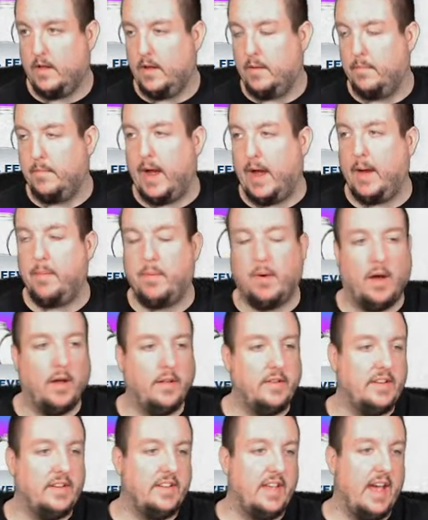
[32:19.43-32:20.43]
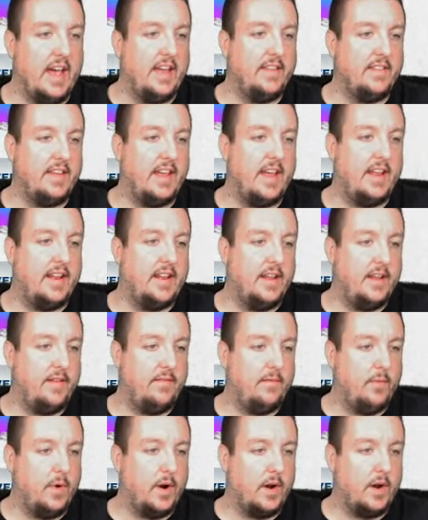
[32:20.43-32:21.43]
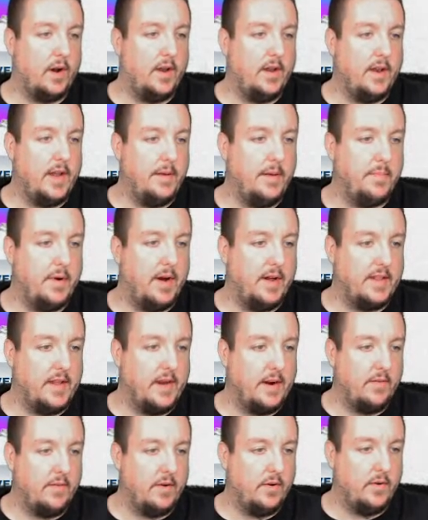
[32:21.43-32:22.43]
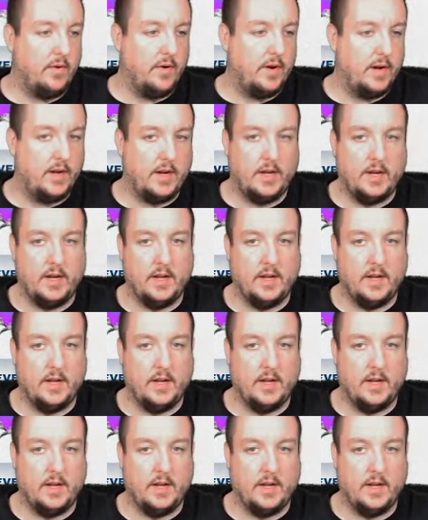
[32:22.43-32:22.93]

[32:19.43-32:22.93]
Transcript: My apologies, guys. I had to work on Nightbot there real quick.